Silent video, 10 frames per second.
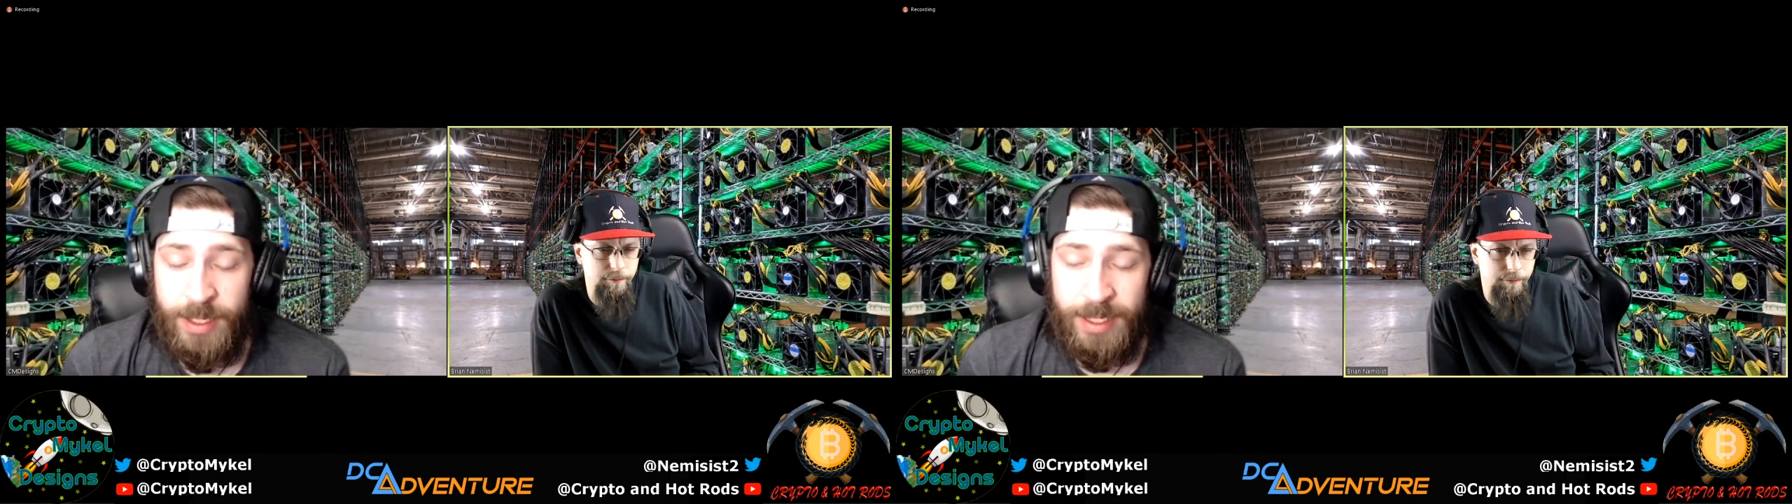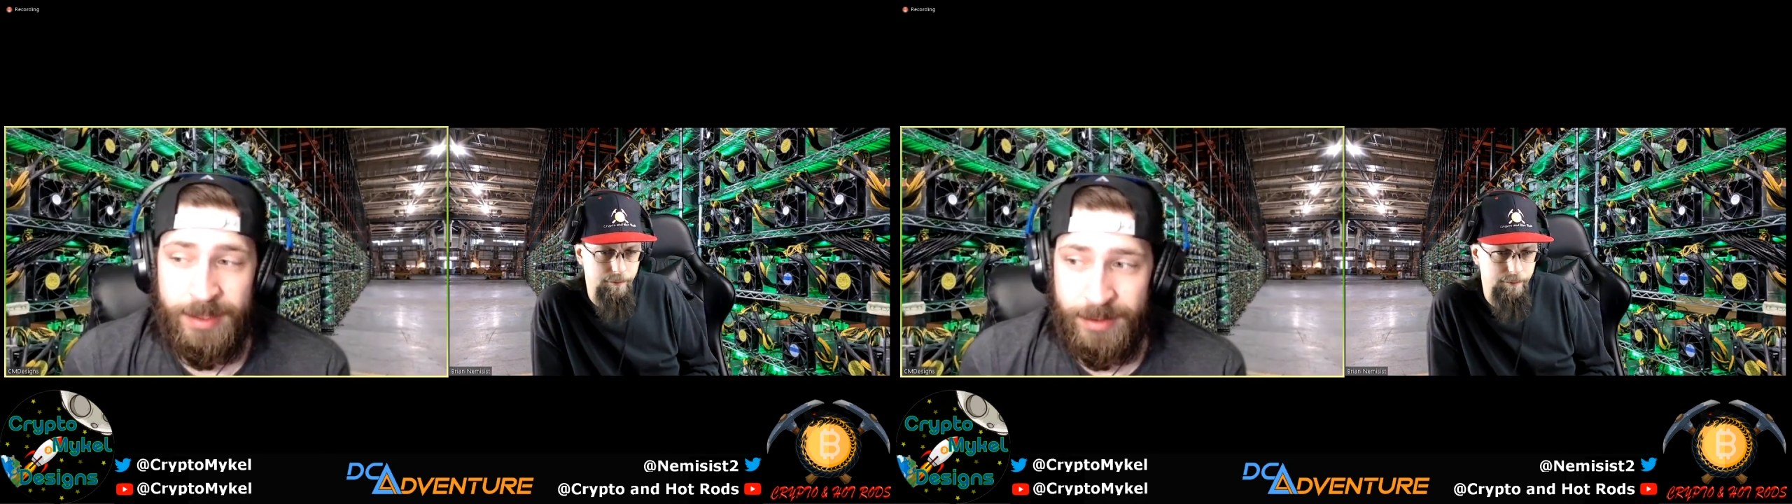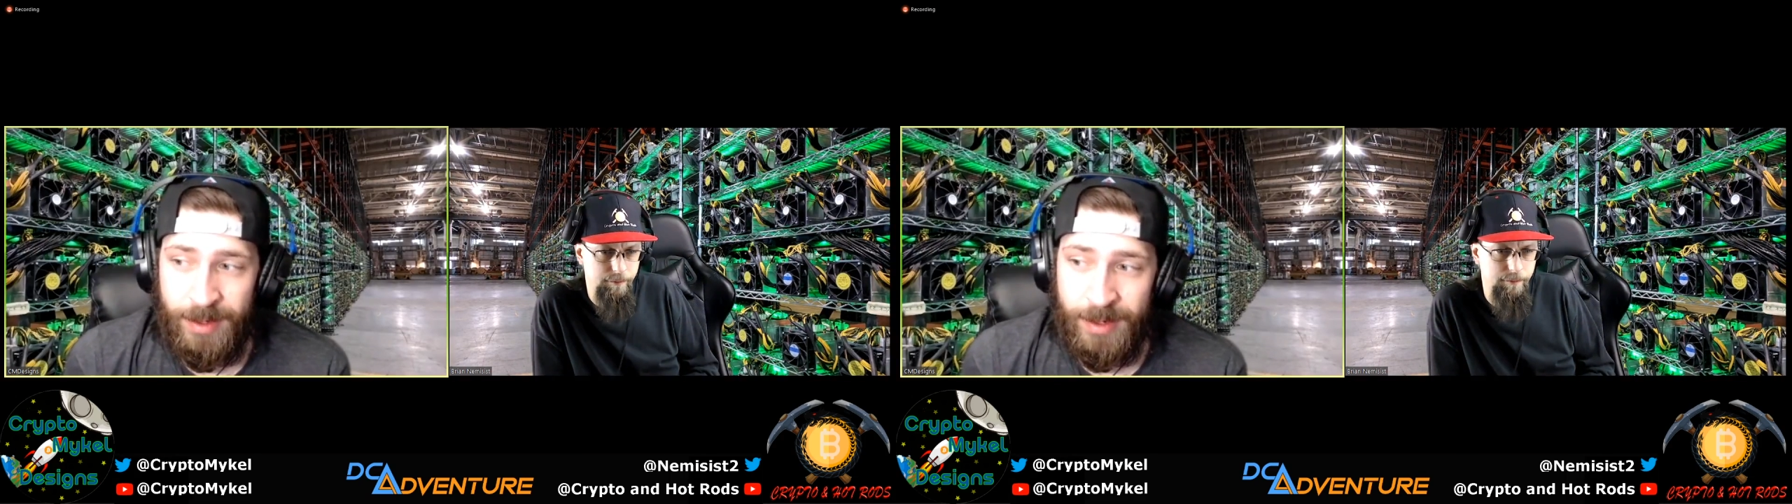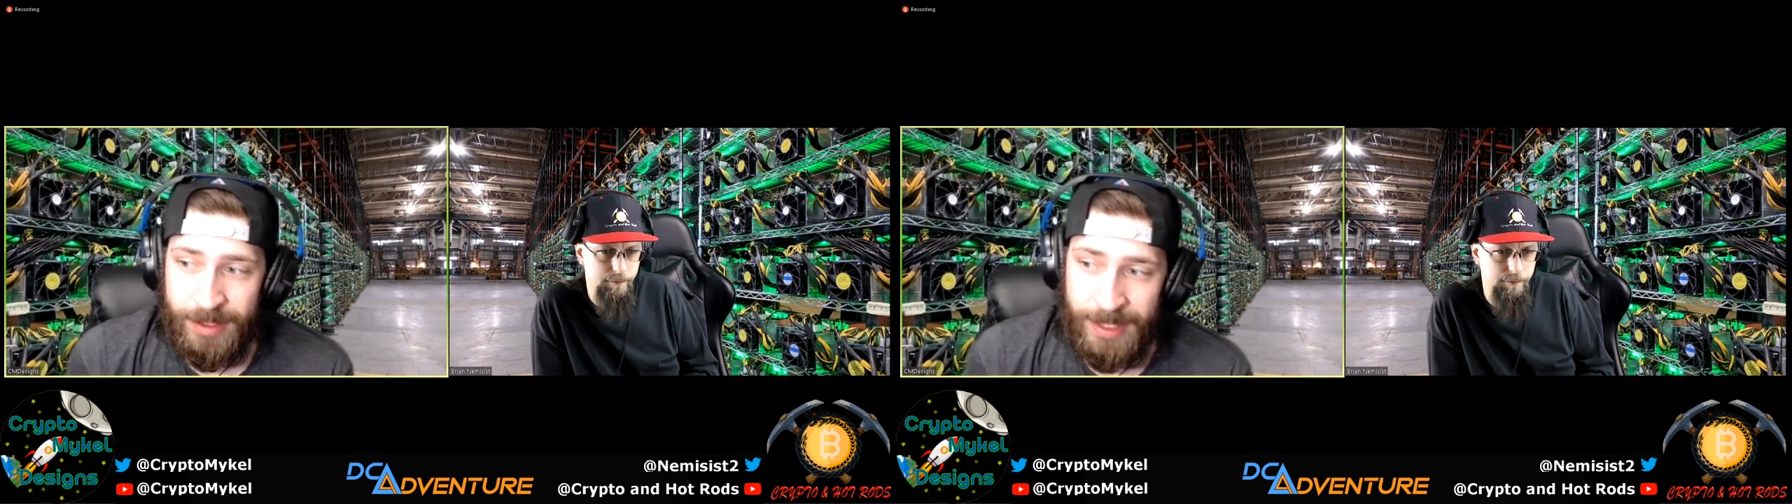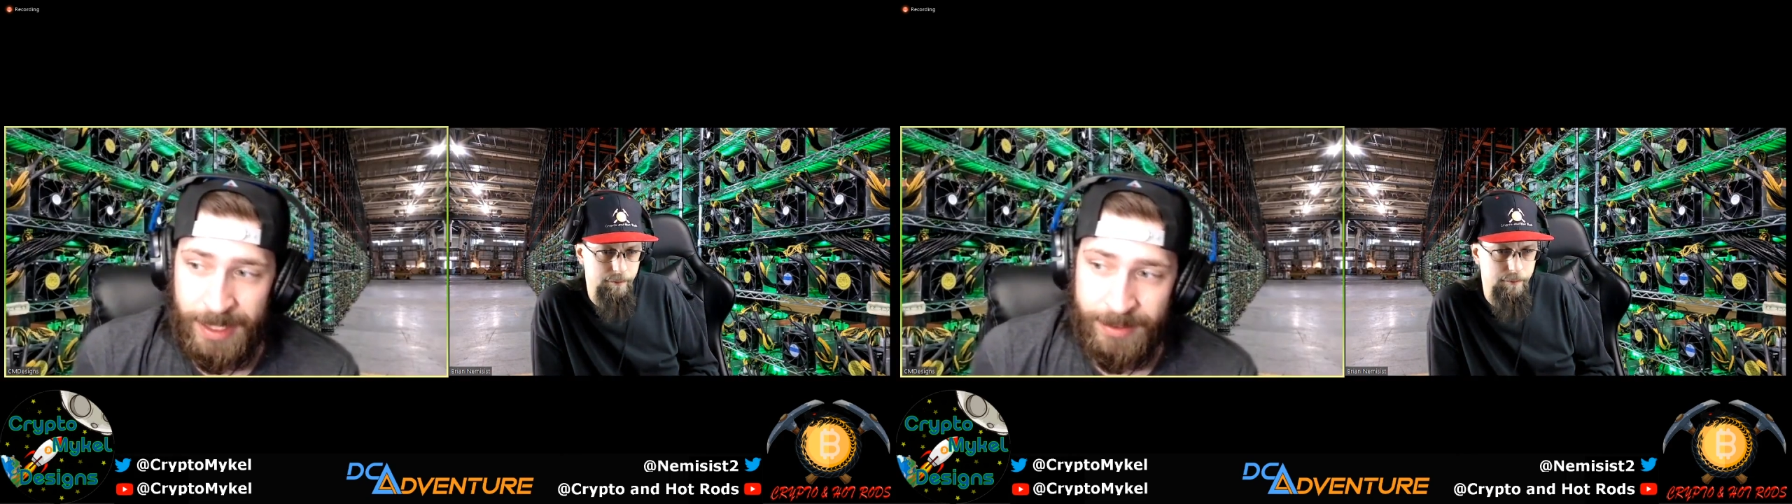as long
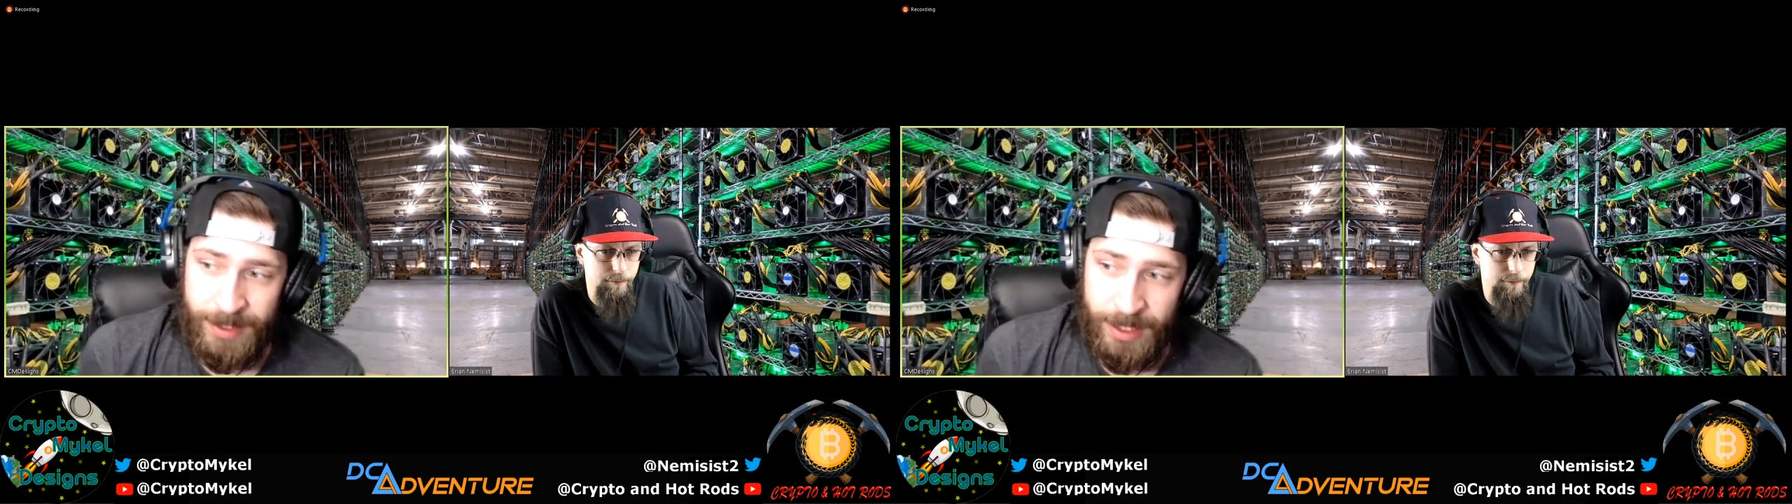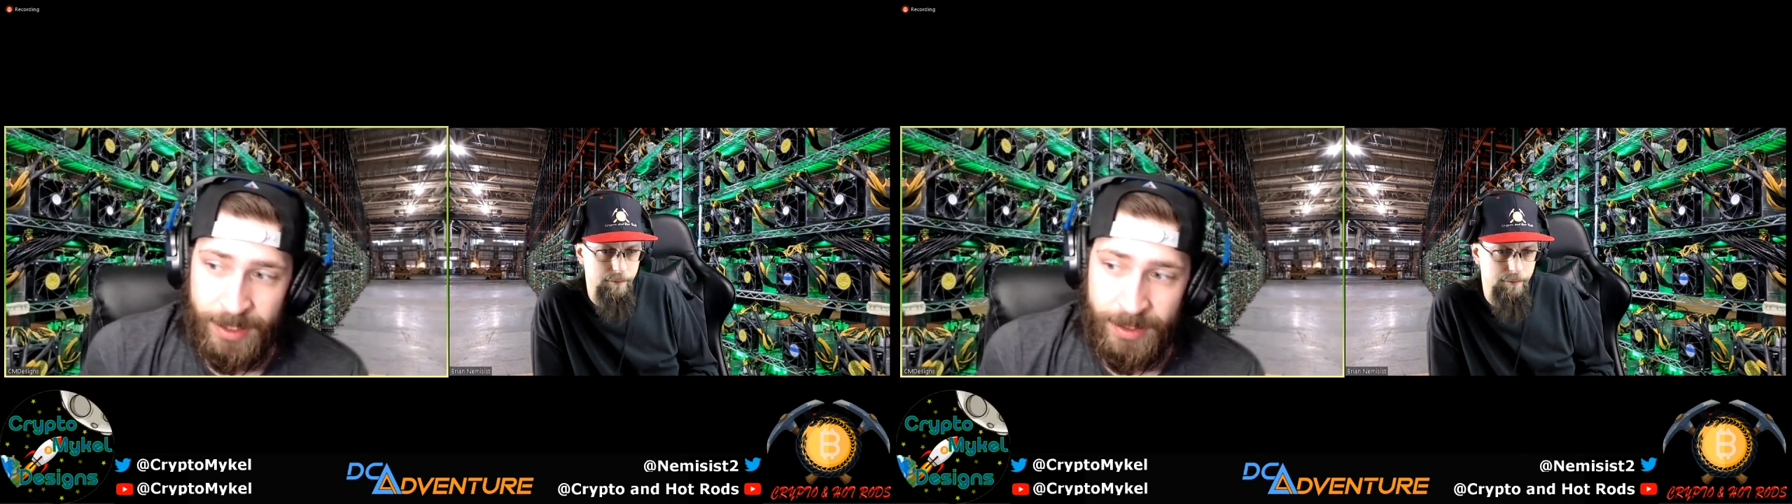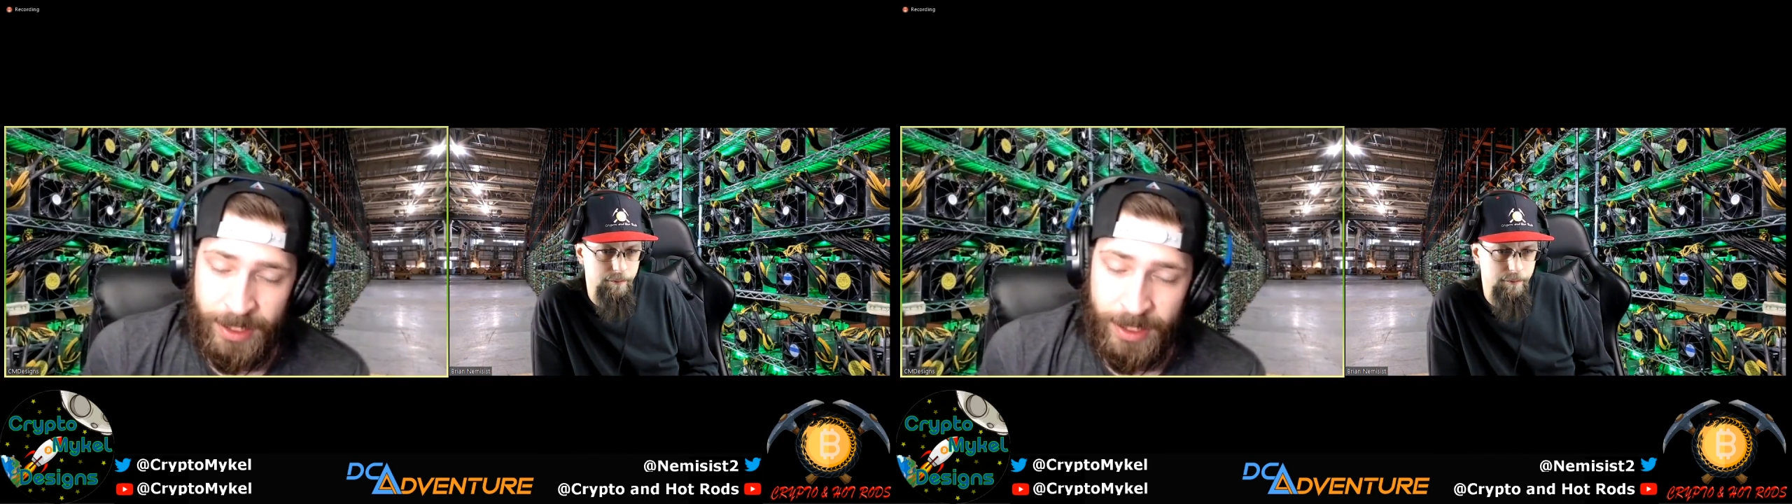as handshake